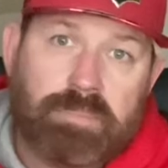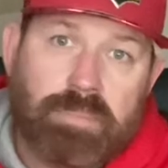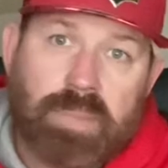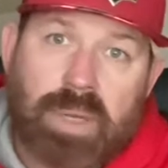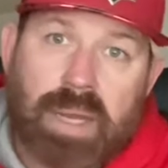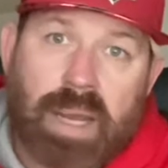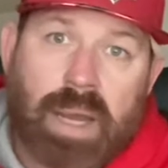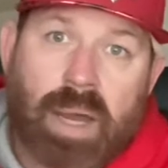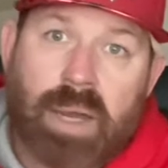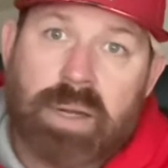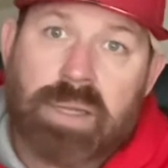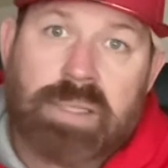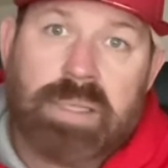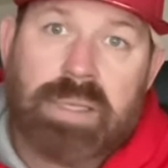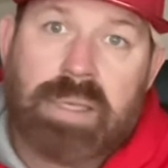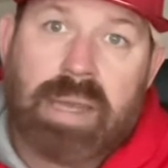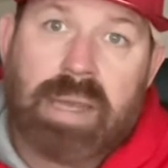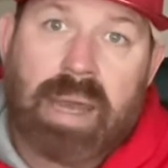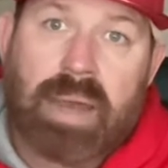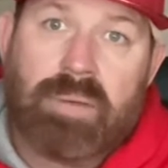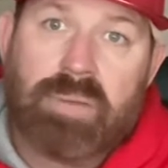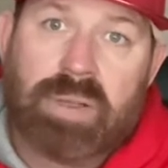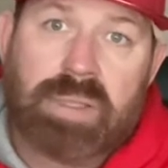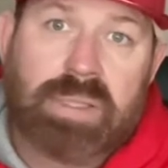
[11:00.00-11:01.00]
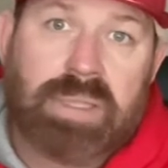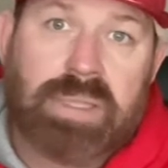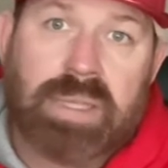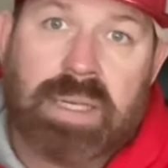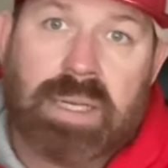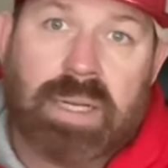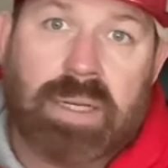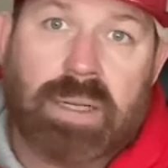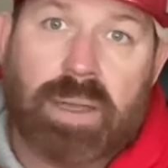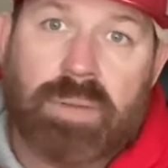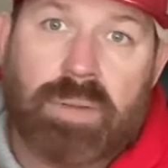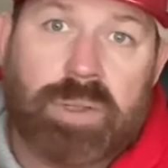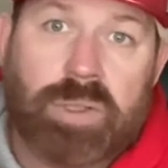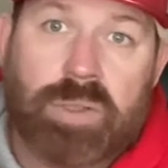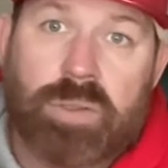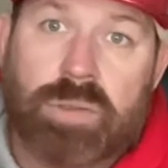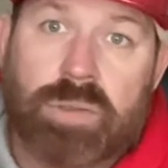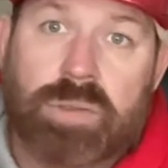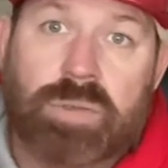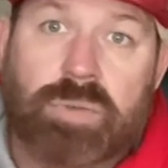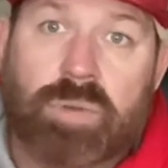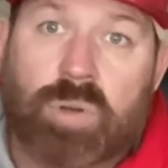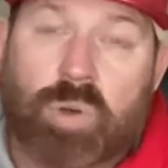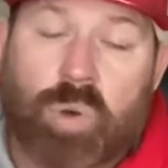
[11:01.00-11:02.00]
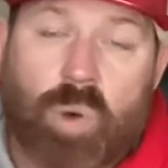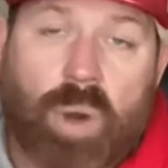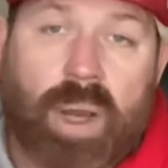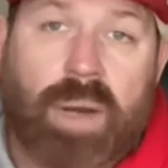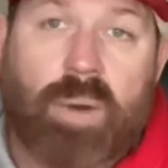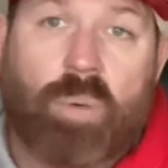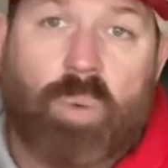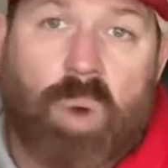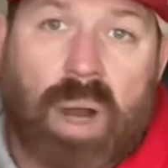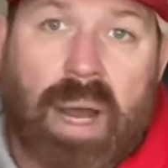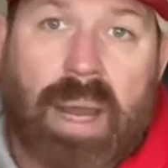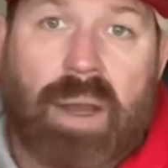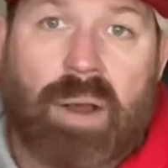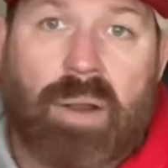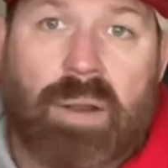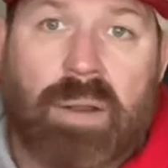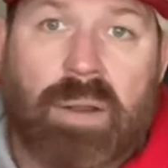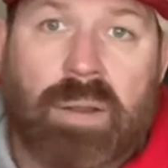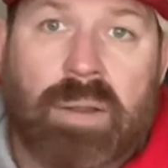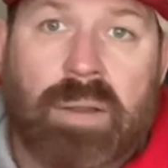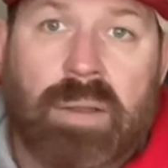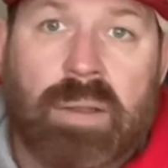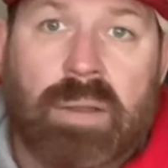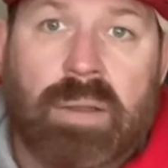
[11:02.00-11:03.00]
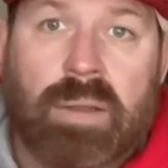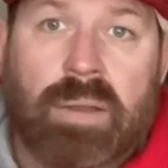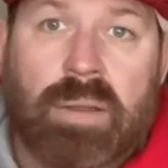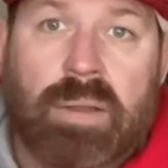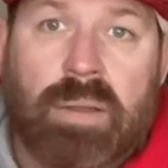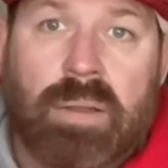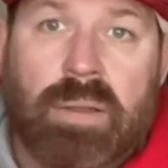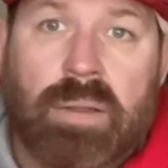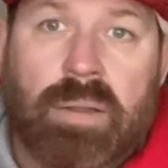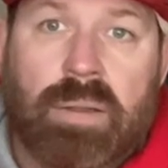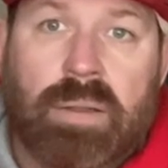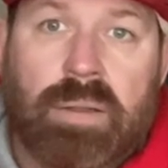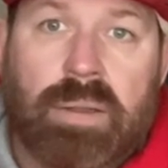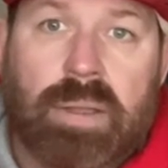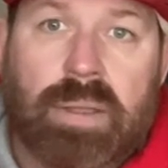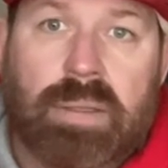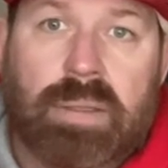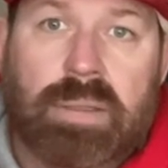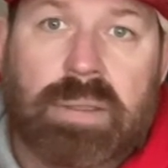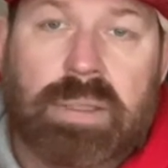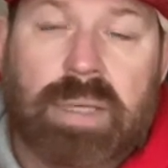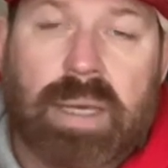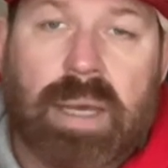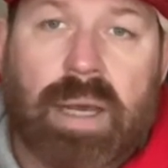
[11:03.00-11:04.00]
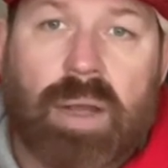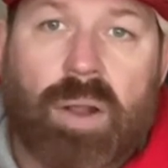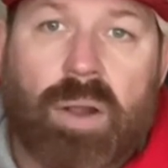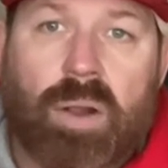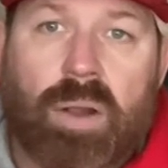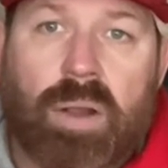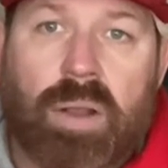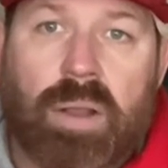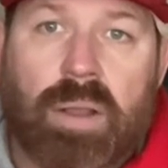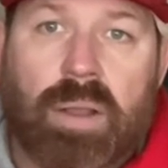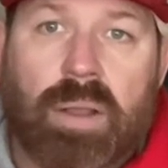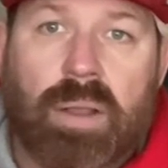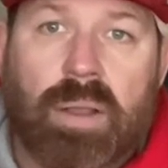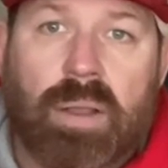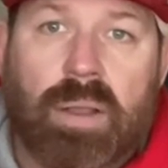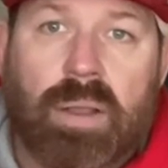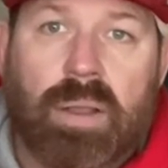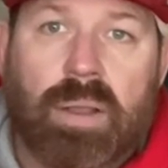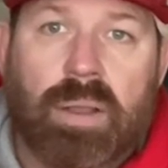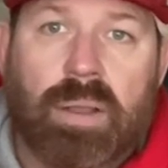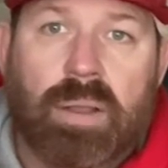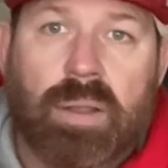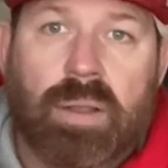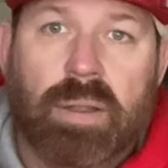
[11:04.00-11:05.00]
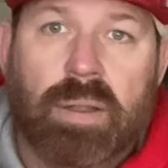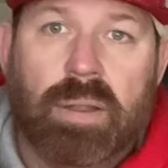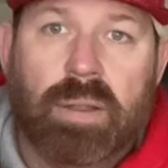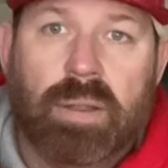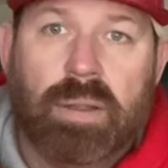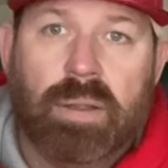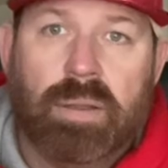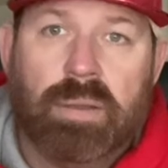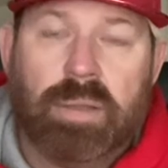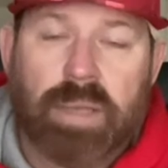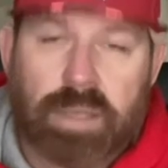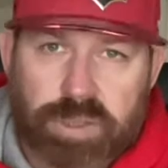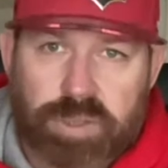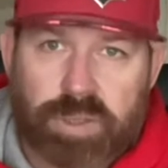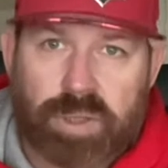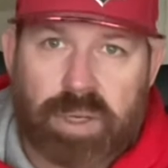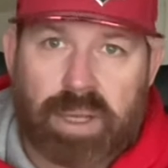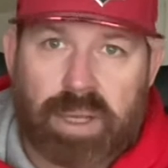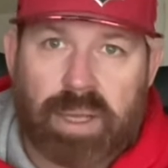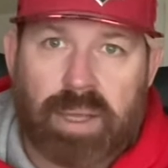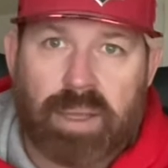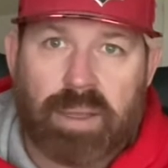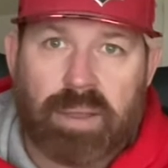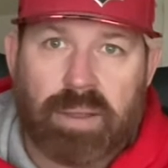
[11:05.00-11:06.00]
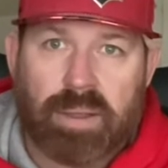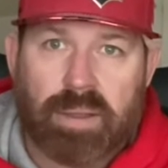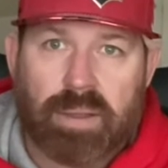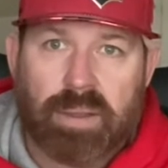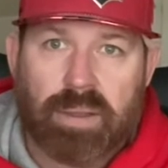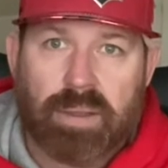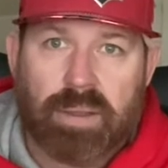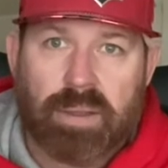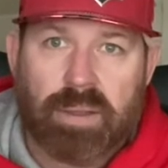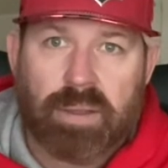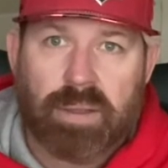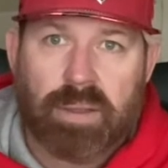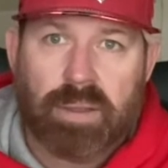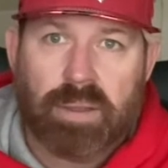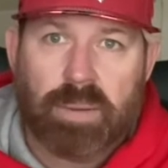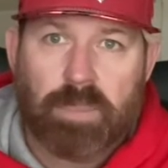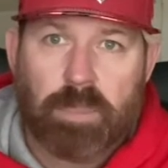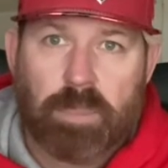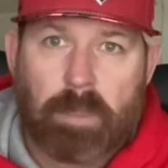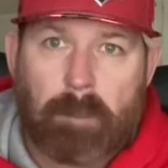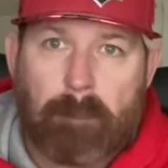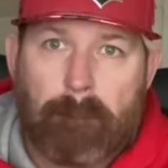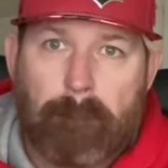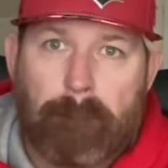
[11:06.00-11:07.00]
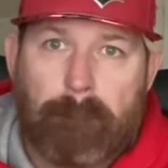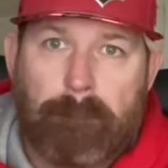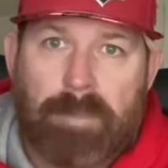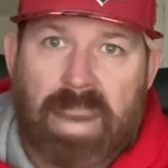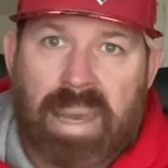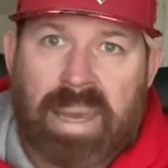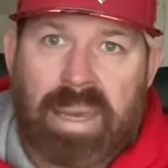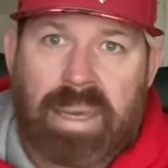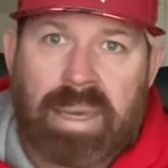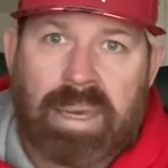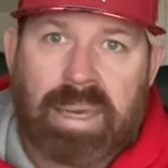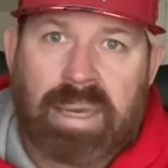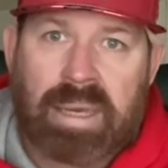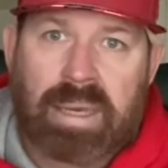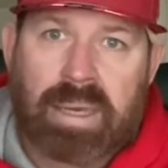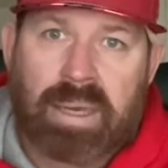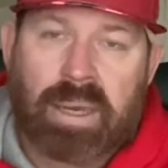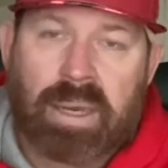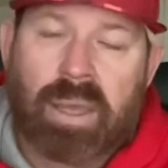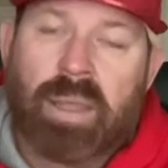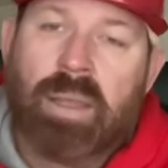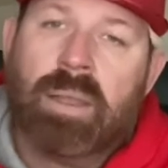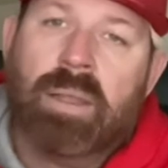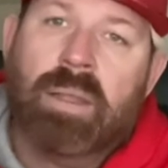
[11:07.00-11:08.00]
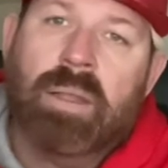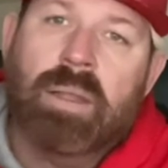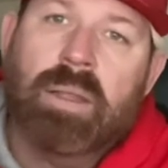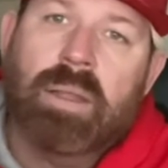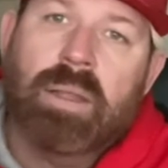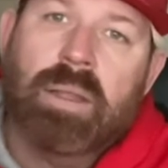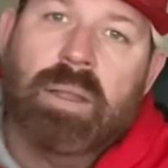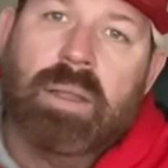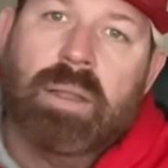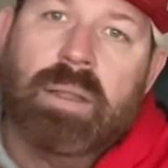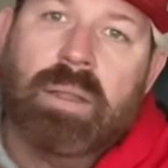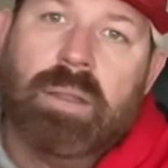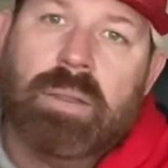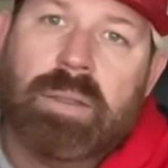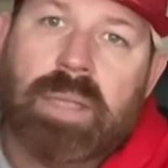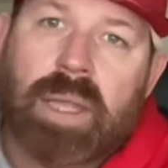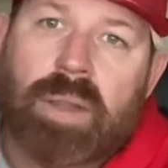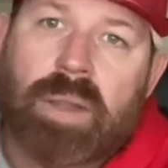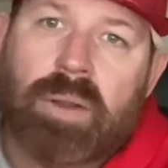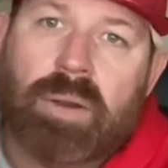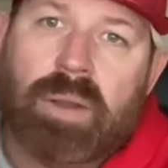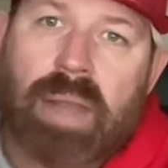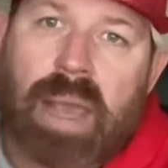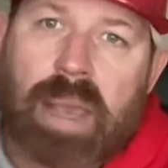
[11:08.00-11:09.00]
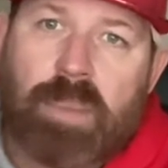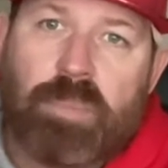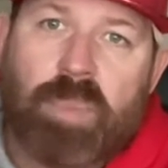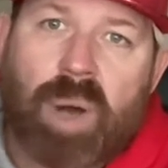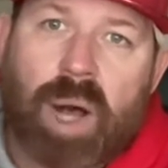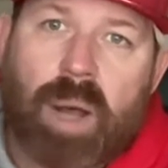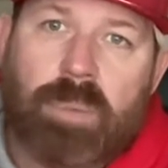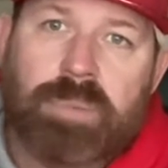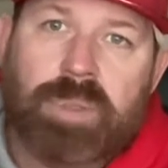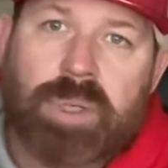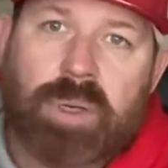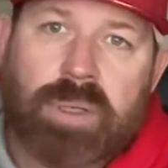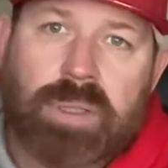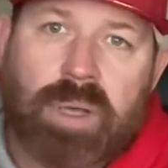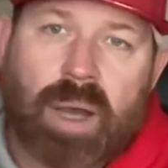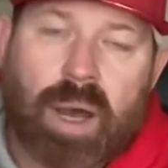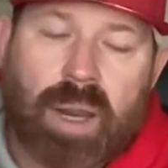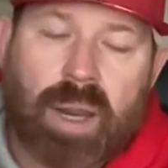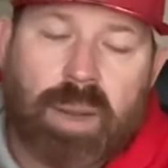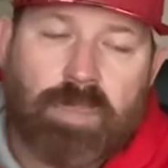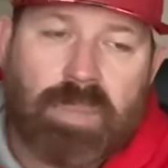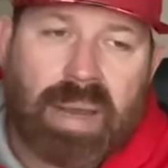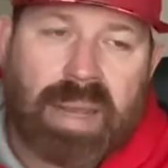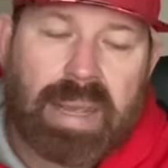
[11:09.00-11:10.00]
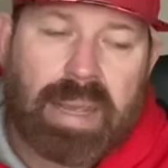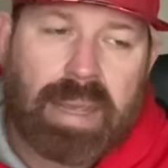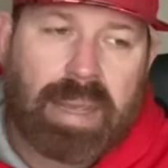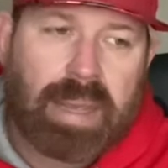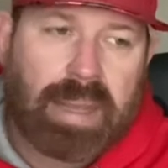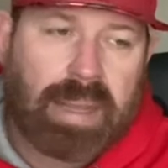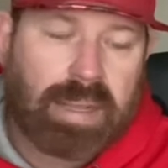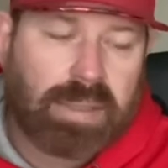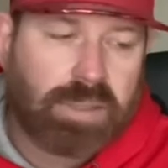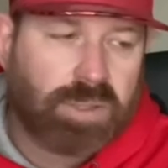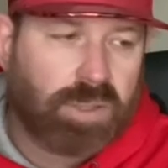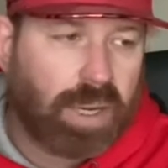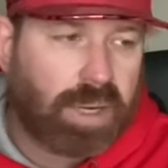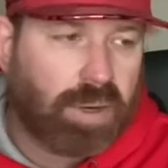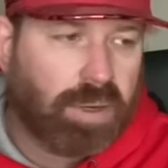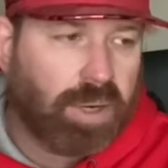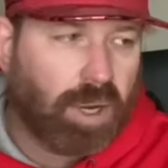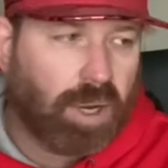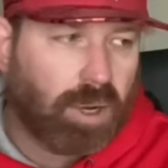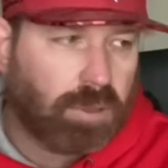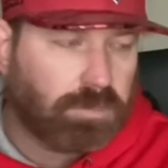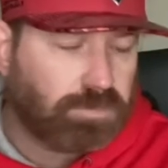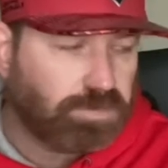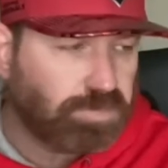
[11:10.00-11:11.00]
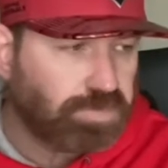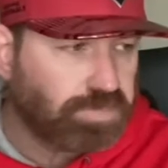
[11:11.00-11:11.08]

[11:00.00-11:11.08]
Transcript: I honestly haven't seen it on the news for quite a while until yesterday. Bing! Another light bulb turned on in my head. So I don't know.